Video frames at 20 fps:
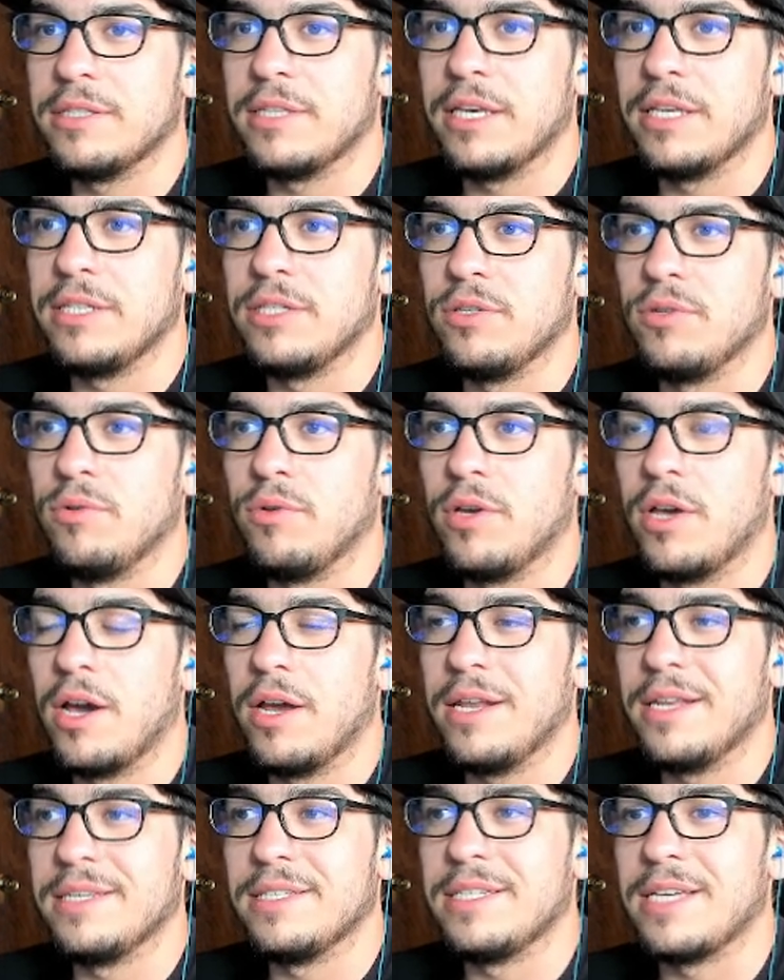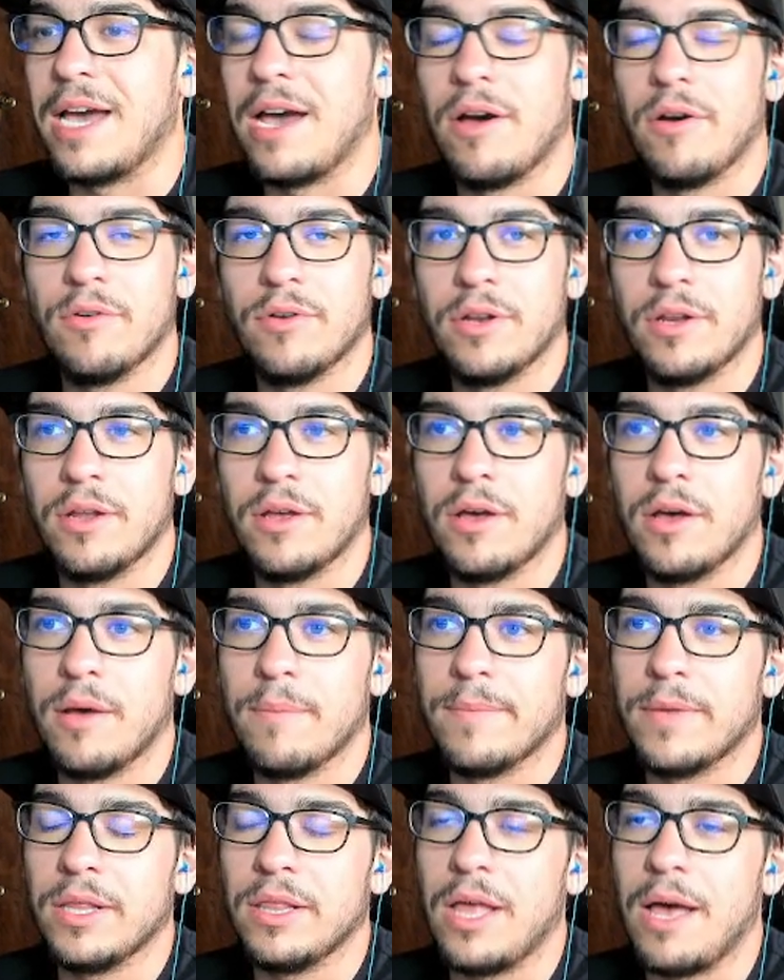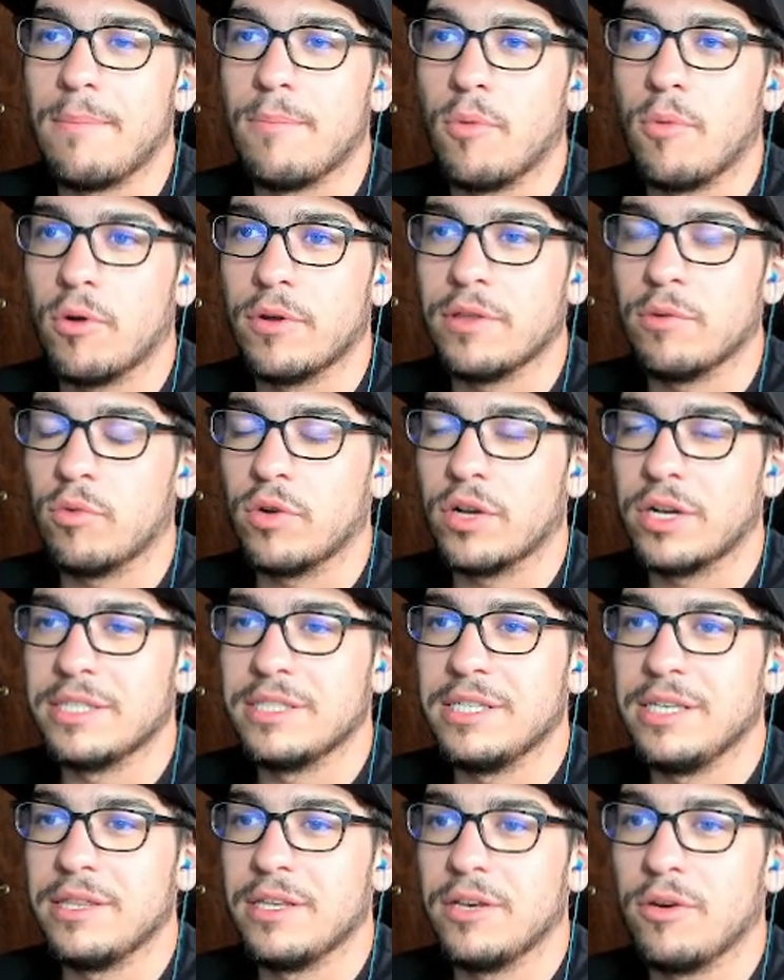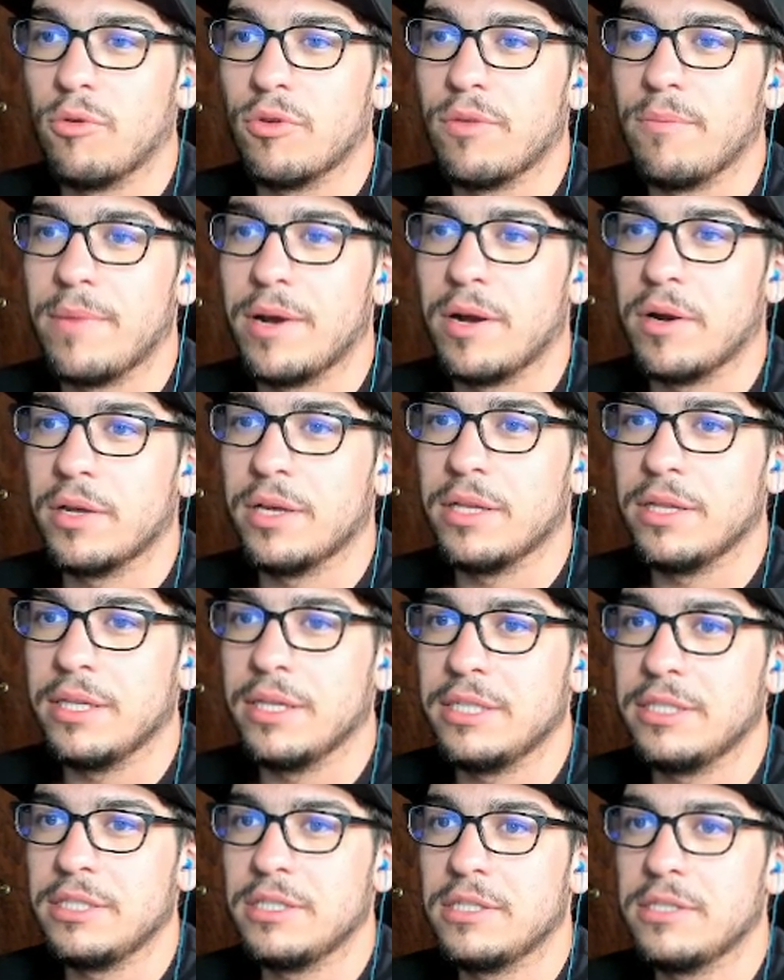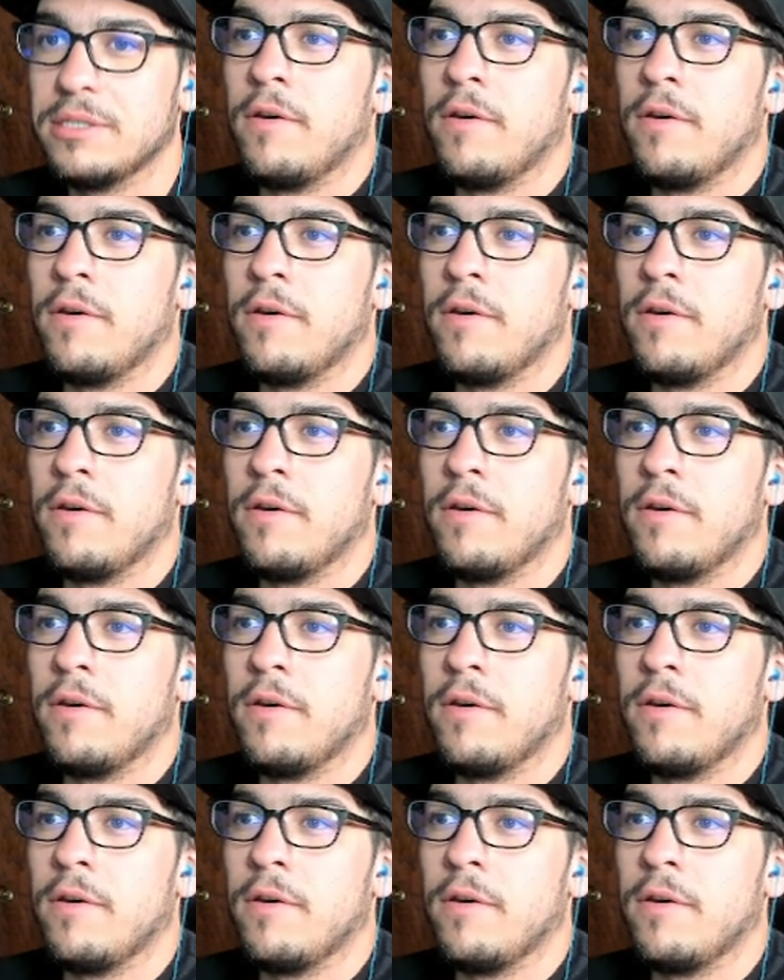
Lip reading: they do cut it down a lot more than we're going to see in the North America lists.